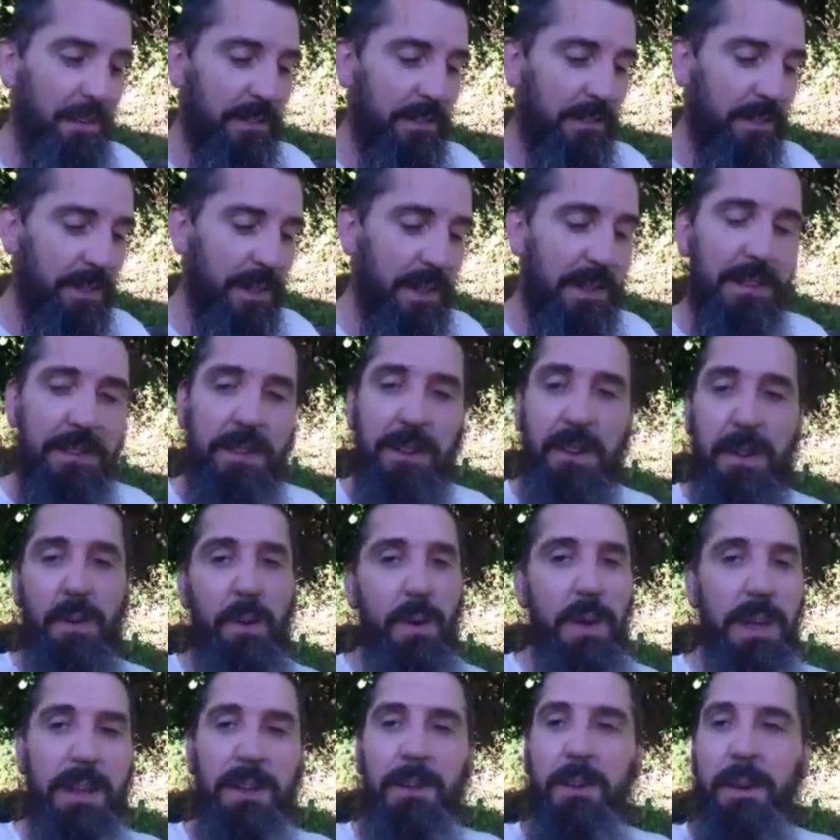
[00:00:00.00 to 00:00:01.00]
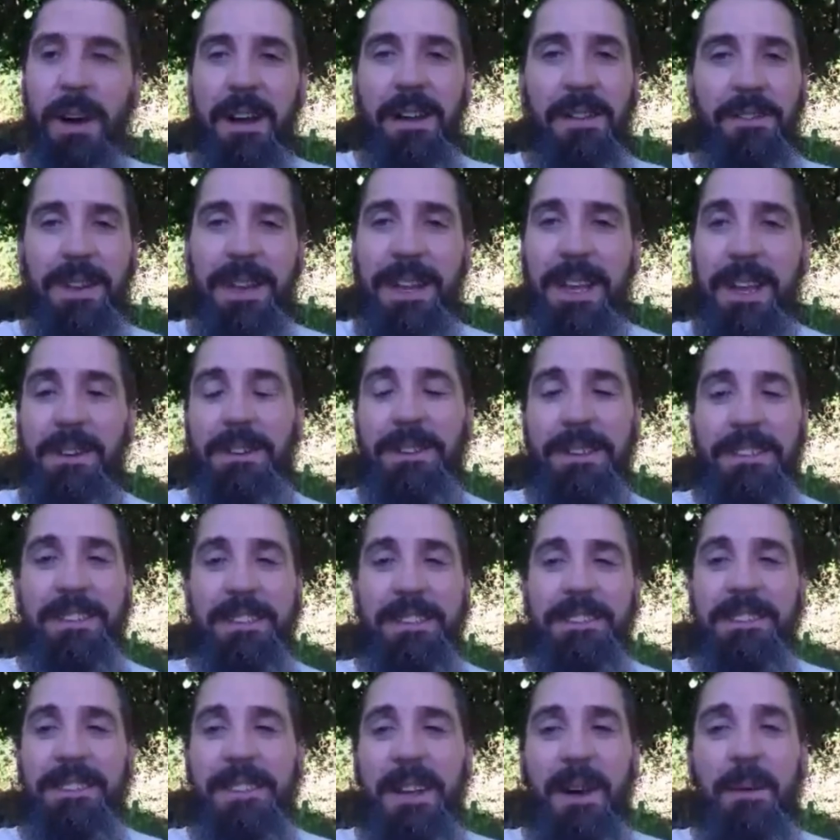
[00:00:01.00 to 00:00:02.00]
for this little quick walk video,
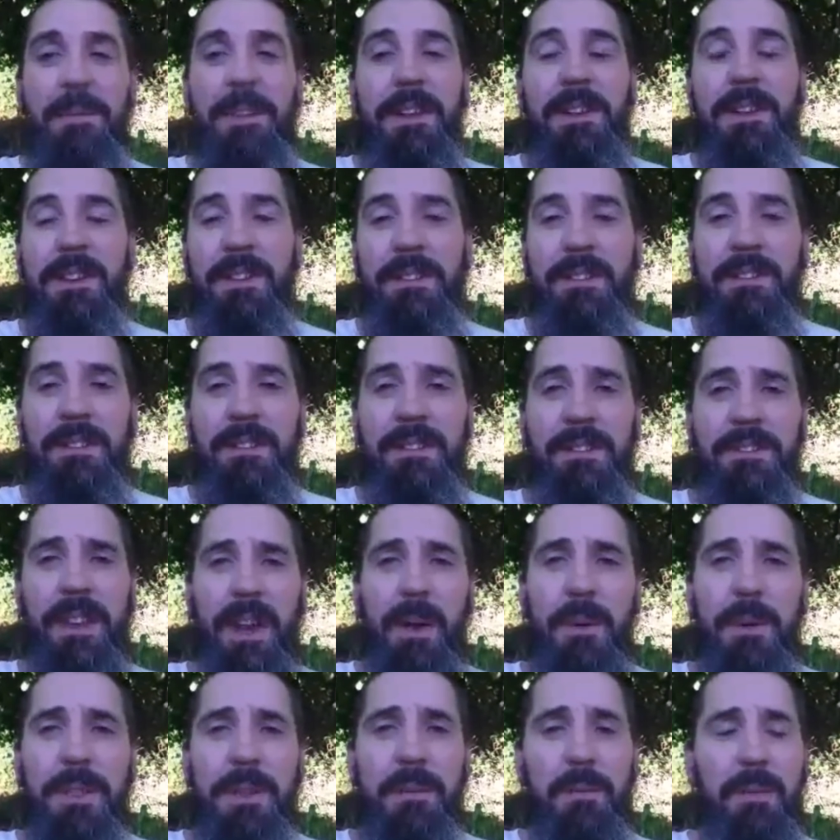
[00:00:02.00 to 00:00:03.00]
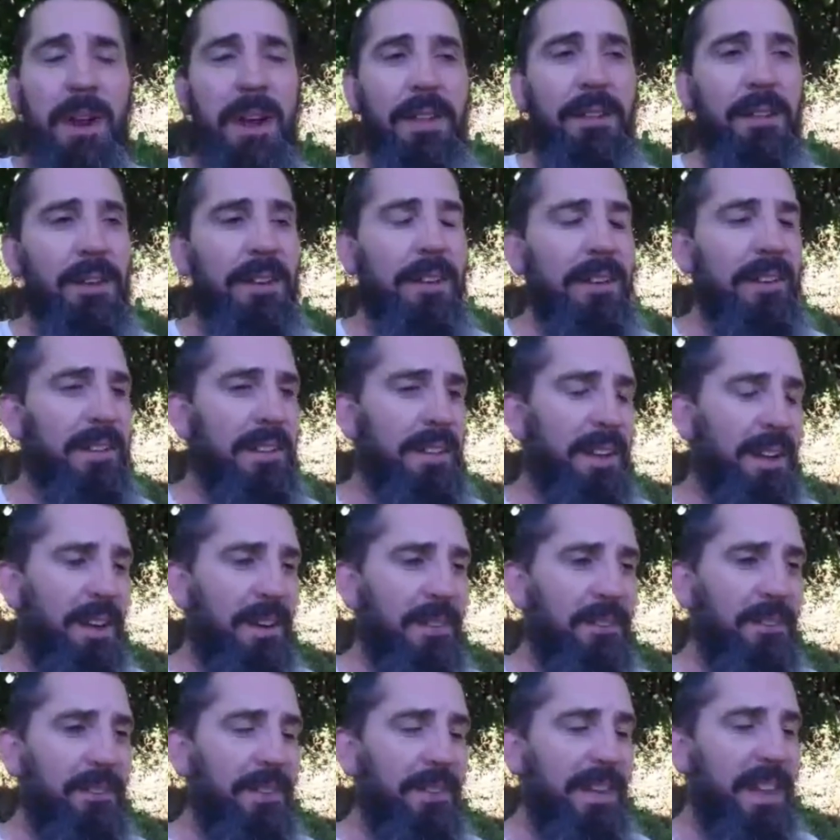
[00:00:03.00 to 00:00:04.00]
just something to just share with the brethren, you
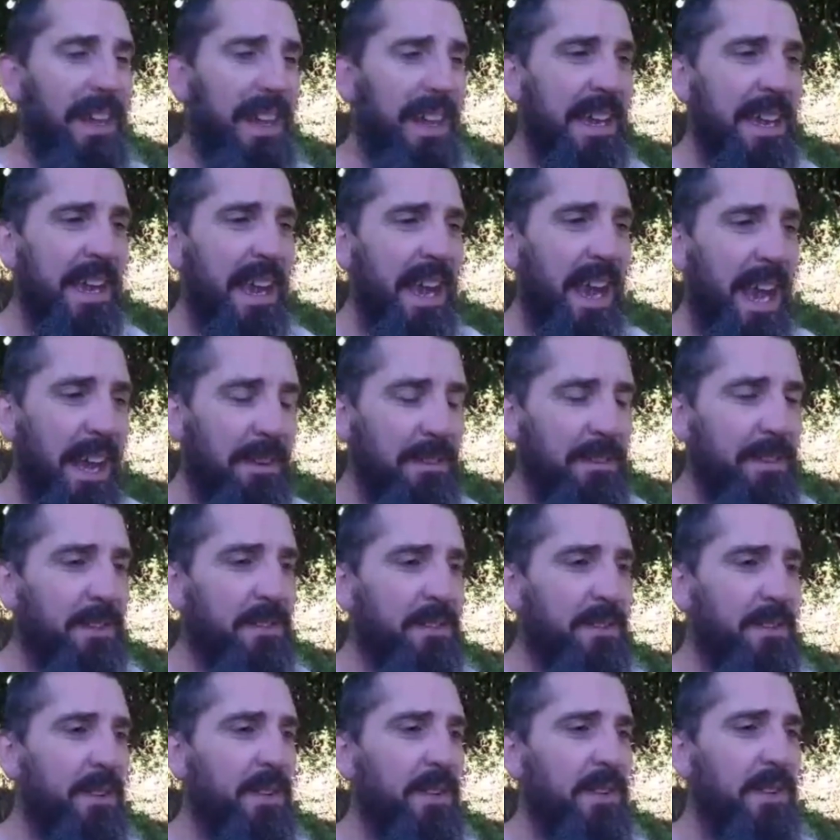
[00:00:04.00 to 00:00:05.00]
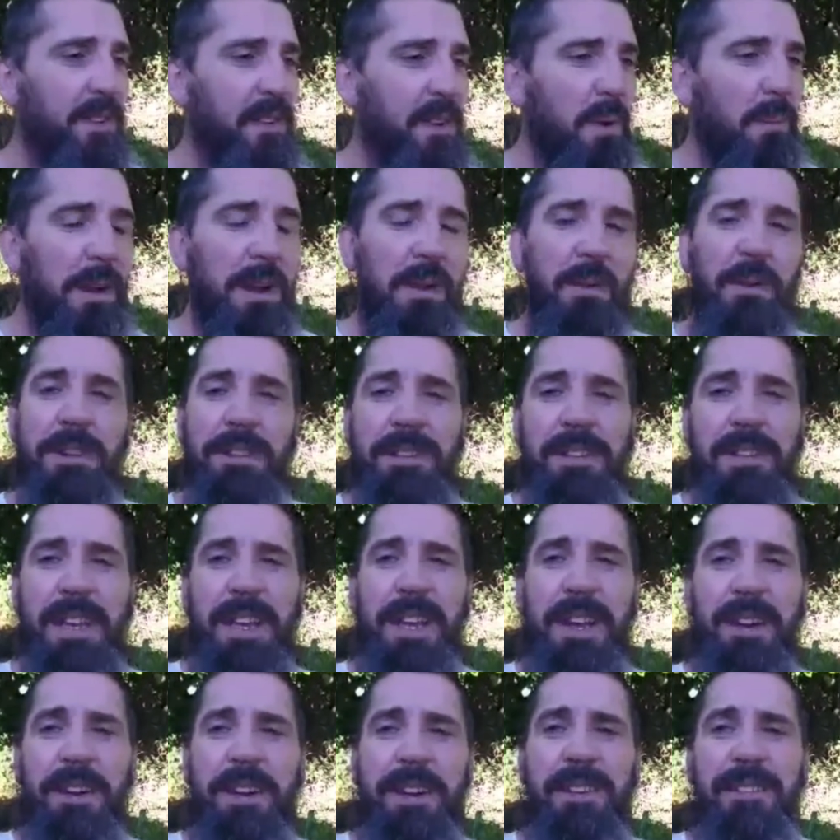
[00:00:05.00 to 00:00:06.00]
know having the truth and nobody wants to
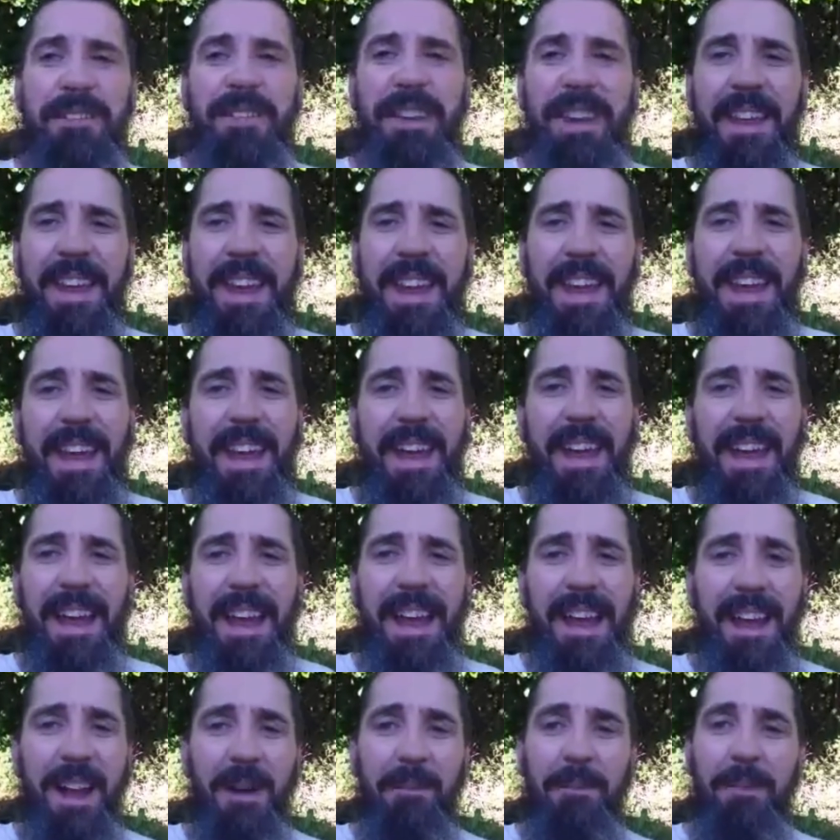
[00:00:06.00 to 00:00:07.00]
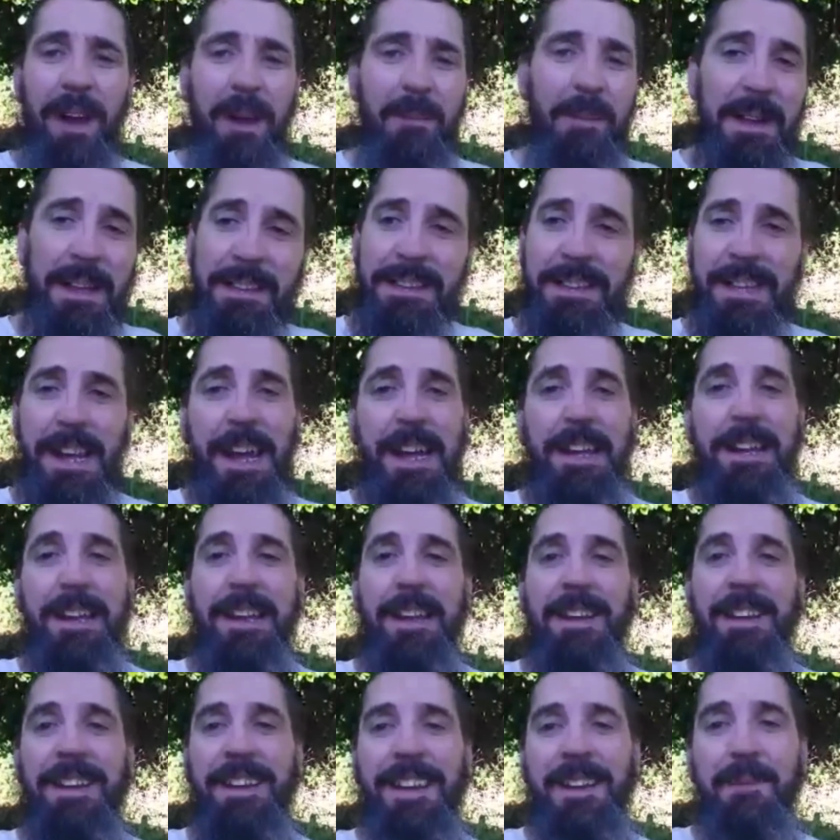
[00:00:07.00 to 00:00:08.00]
hear it and I'm, I'm
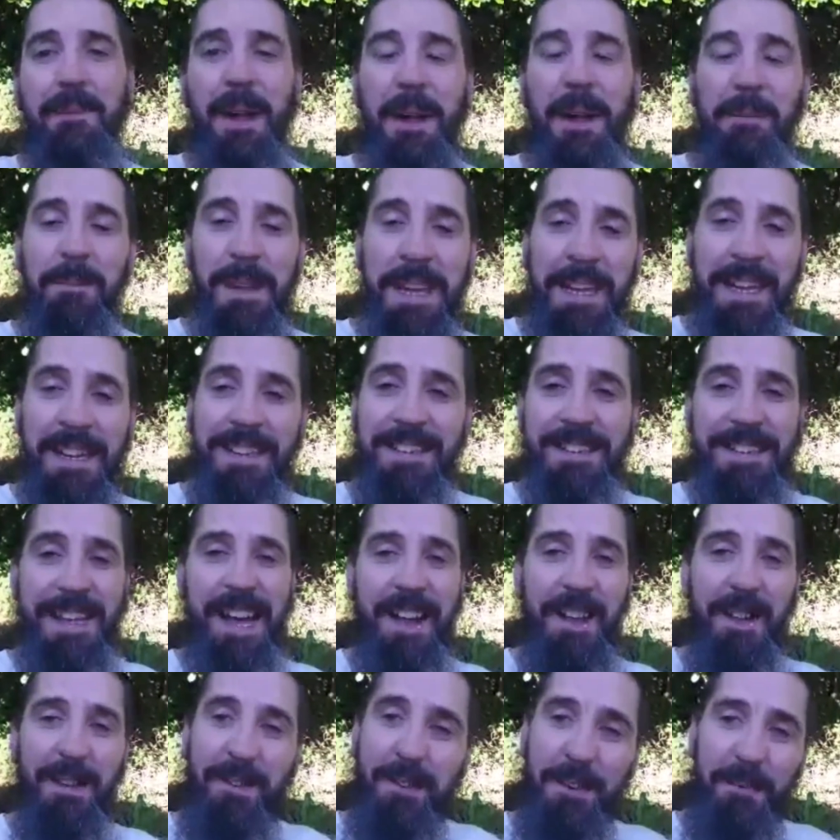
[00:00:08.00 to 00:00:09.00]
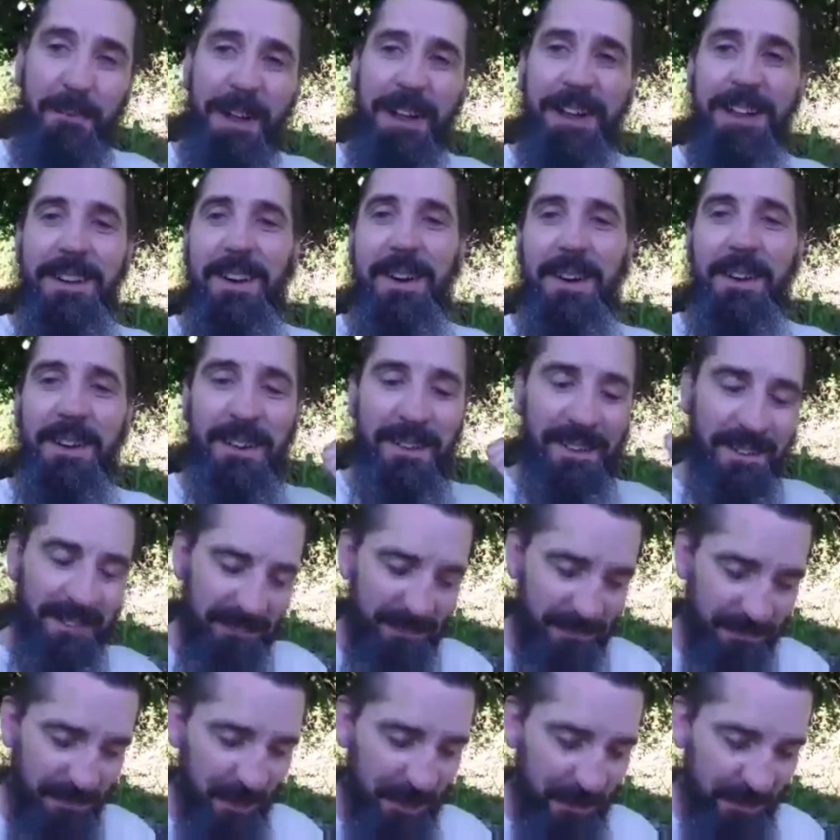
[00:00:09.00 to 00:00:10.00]
excited. I'm, I'm eating a salad from my garden,
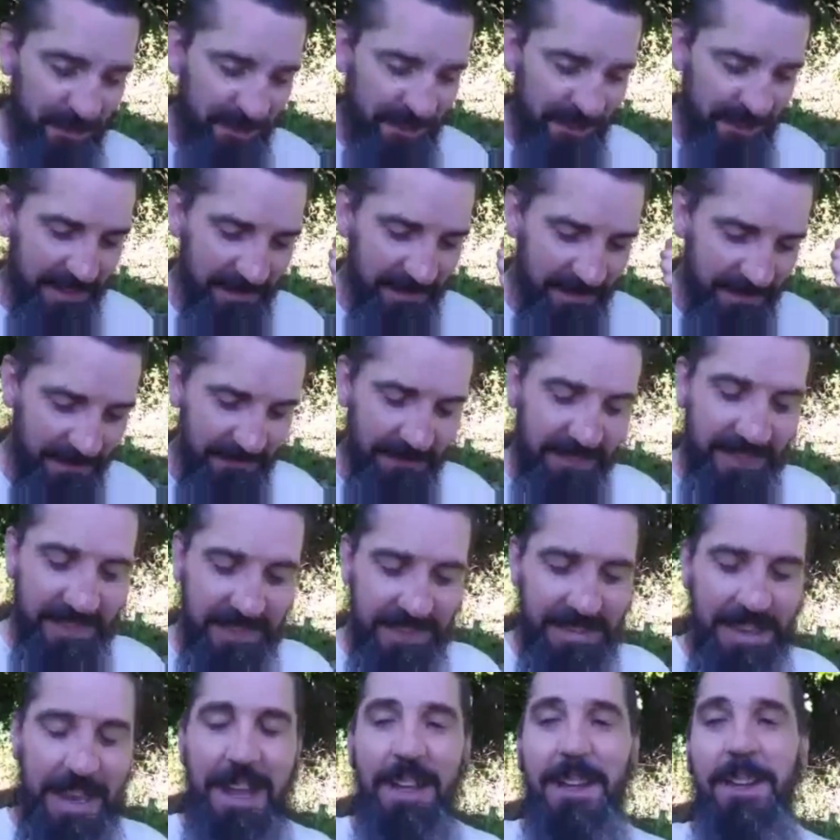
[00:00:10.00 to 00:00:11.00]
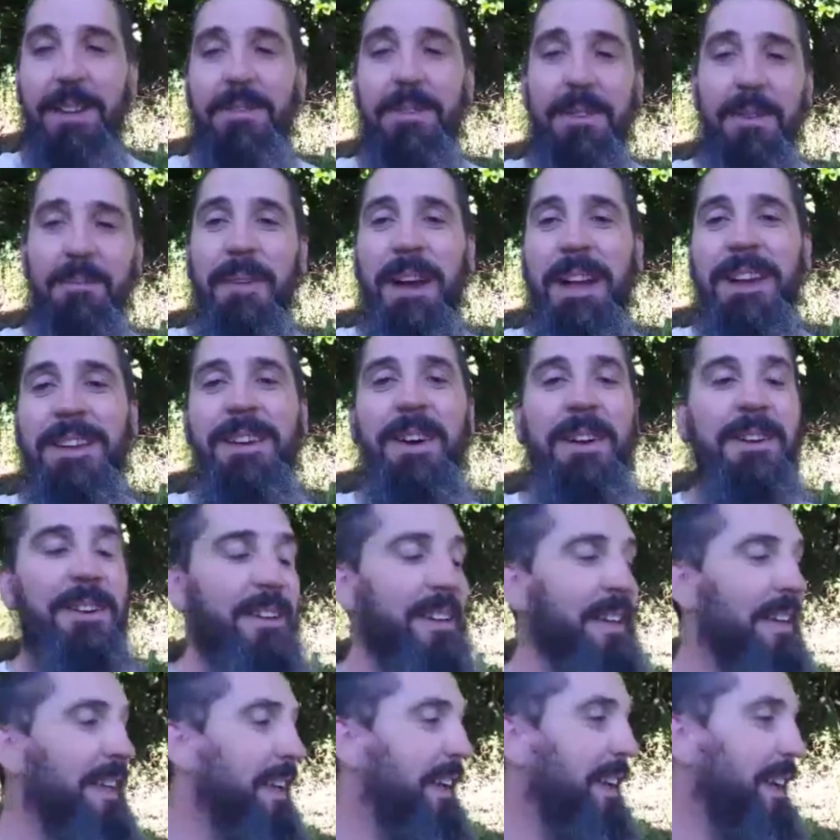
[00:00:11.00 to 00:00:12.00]
first salad from my
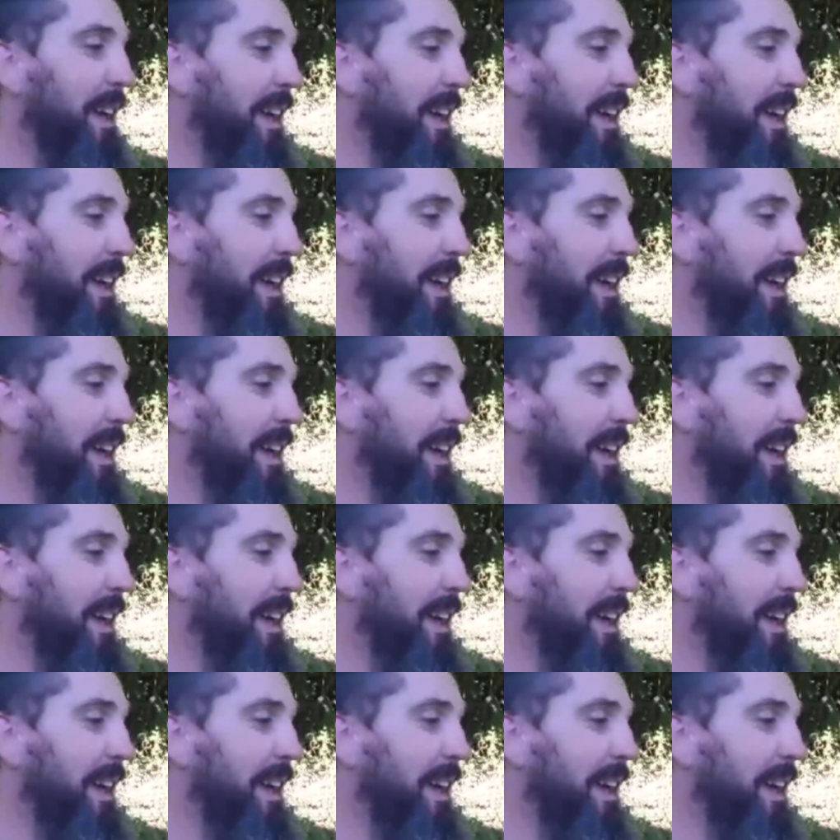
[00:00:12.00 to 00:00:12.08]
garden.